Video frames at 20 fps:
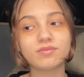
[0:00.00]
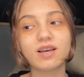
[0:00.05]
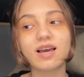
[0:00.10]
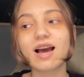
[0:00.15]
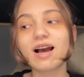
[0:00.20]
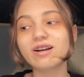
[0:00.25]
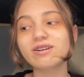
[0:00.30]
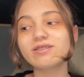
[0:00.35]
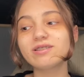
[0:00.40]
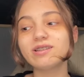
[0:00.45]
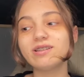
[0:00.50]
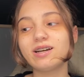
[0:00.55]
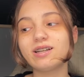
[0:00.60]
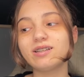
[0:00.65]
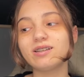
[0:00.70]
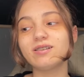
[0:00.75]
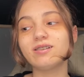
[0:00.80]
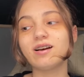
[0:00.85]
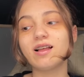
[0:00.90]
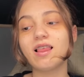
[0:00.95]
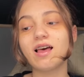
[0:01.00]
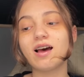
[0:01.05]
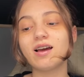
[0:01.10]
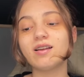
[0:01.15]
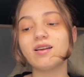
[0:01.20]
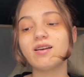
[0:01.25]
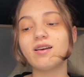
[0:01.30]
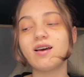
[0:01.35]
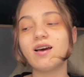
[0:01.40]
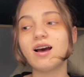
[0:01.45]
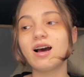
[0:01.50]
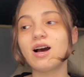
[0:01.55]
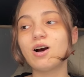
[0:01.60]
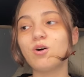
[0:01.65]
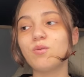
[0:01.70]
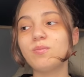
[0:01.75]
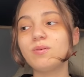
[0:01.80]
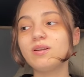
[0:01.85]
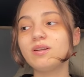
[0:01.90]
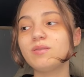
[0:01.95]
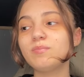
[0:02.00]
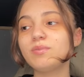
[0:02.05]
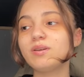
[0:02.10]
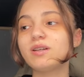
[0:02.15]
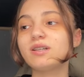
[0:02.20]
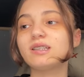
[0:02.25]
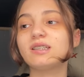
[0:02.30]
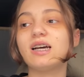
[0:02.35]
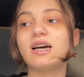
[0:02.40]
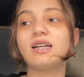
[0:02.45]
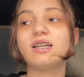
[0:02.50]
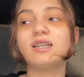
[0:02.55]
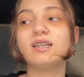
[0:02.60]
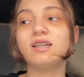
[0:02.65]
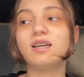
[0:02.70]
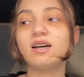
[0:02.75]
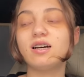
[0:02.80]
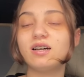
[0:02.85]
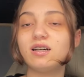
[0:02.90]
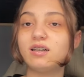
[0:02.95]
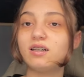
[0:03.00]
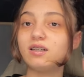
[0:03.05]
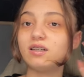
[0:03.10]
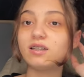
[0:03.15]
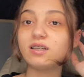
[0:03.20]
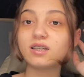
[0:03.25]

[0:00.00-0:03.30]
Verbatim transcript: actually i did i lied i opened it because i had to uh,